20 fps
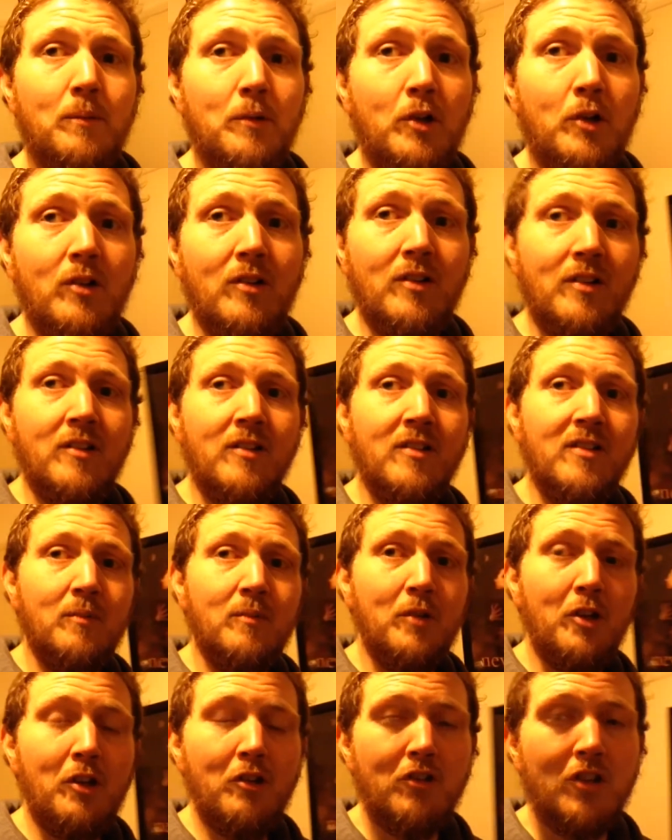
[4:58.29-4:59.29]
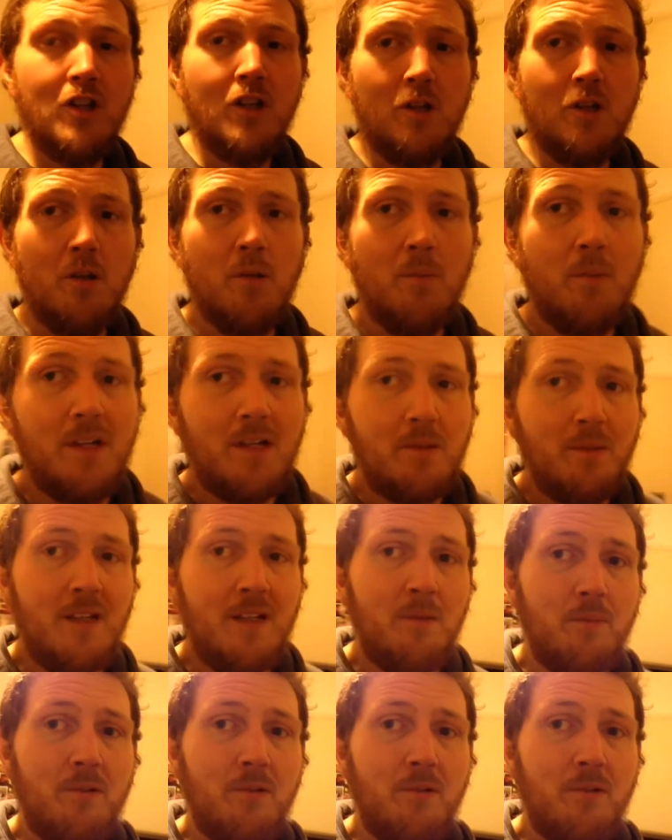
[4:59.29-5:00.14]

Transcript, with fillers: on some YouTube in a bit,